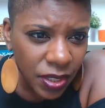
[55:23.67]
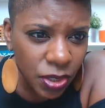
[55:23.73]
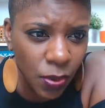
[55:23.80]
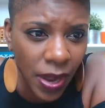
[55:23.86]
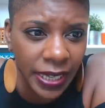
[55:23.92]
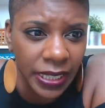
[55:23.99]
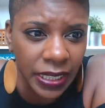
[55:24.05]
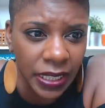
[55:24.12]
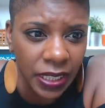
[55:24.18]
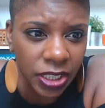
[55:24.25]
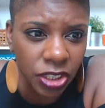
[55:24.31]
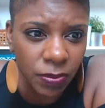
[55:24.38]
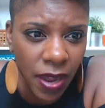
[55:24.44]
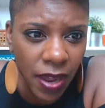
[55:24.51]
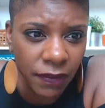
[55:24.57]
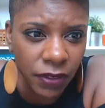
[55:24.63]
Do I
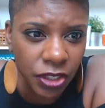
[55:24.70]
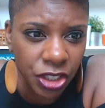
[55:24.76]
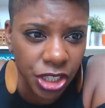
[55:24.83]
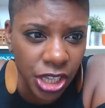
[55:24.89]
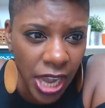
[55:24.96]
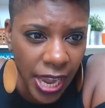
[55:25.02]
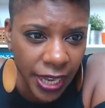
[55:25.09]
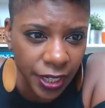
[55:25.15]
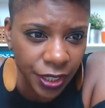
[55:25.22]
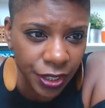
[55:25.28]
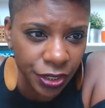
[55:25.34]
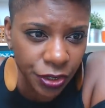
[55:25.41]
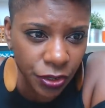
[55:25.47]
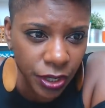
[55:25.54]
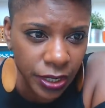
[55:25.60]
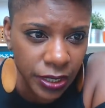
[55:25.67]
clench my vagina
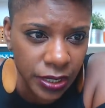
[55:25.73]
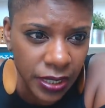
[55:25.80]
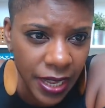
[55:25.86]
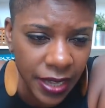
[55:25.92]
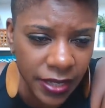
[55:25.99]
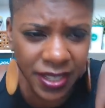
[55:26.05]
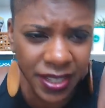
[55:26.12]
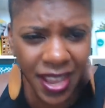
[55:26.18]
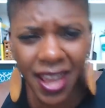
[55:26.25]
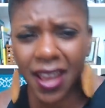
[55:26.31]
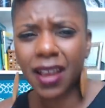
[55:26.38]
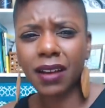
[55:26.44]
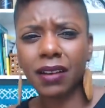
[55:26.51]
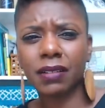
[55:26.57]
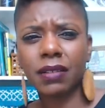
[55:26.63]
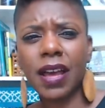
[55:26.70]
during sex?
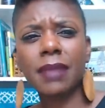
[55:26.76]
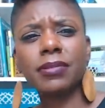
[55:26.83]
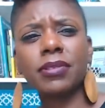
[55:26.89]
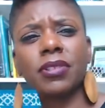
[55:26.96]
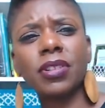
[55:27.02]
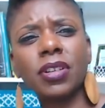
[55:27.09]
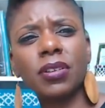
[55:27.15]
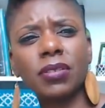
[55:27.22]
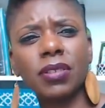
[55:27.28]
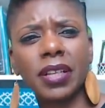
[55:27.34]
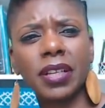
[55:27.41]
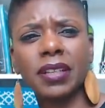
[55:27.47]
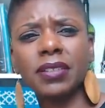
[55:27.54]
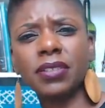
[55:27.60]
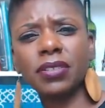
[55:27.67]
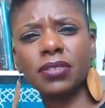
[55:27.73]
Yeah, absolutely.
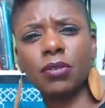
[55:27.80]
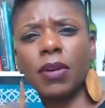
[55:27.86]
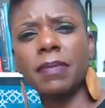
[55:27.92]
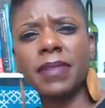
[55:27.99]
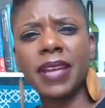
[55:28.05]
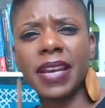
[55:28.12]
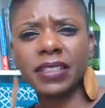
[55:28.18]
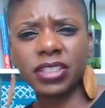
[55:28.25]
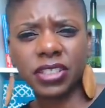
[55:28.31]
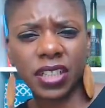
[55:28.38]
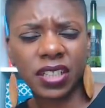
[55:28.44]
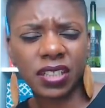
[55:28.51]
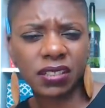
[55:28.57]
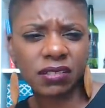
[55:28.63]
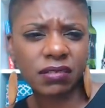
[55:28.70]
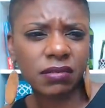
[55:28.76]
You grip that
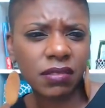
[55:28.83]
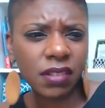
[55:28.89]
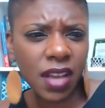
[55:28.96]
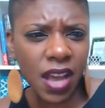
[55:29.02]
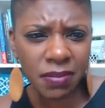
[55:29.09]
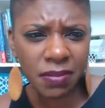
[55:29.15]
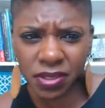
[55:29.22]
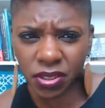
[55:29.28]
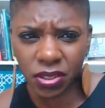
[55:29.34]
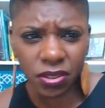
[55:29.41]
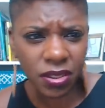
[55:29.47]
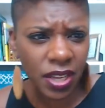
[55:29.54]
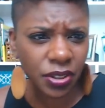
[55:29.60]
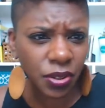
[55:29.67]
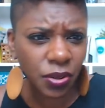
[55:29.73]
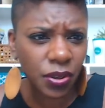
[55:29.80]
shit.
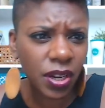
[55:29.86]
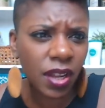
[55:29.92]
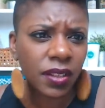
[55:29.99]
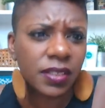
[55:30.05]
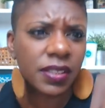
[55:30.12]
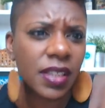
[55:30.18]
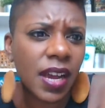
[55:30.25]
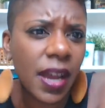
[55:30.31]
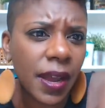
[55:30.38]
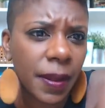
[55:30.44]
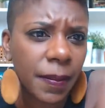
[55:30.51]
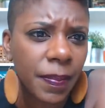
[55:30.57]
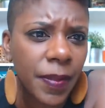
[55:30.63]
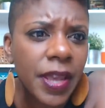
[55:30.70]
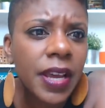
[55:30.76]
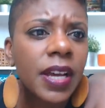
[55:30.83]
Absolutely. I do it all the
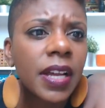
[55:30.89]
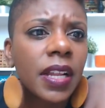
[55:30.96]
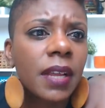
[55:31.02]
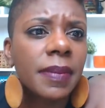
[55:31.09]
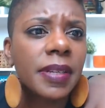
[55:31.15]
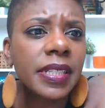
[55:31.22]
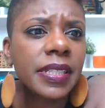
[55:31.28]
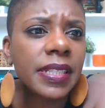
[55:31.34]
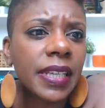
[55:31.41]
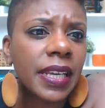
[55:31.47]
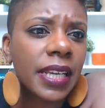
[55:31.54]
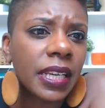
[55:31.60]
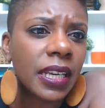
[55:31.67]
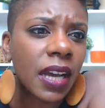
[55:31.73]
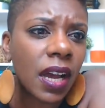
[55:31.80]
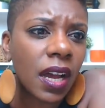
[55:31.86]
time. Let me
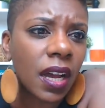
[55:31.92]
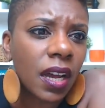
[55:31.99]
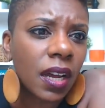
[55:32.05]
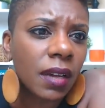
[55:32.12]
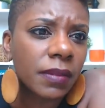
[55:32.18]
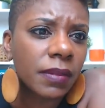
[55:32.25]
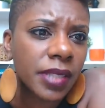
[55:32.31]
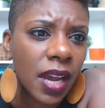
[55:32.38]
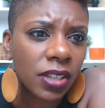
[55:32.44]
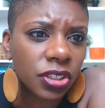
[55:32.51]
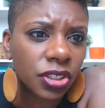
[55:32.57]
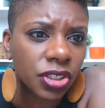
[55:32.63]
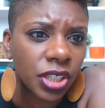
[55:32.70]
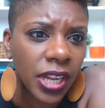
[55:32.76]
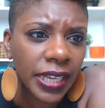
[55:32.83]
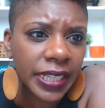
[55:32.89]
see.
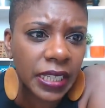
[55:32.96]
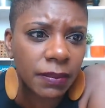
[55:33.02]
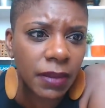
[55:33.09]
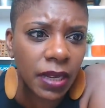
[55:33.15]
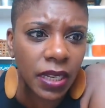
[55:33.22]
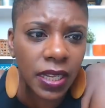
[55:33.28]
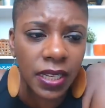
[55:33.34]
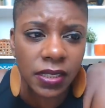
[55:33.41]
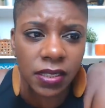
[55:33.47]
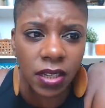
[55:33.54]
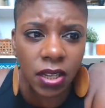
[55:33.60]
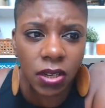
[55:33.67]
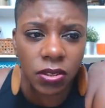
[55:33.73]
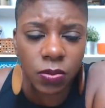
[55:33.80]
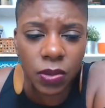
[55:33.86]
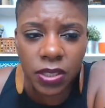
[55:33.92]
Tasha, should I keep my legs
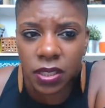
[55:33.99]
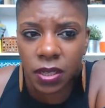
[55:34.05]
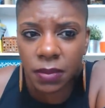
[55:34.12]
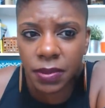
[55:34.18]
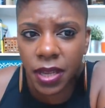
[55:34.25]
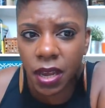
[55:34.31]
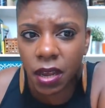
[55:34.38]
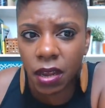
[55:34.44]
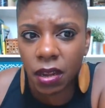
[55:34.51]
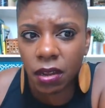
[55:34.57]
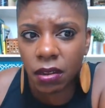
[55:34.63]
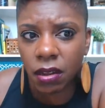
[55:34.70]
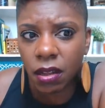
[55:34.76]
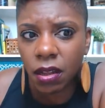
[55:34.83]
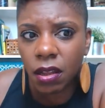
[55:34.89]
closed? What's up, y'all?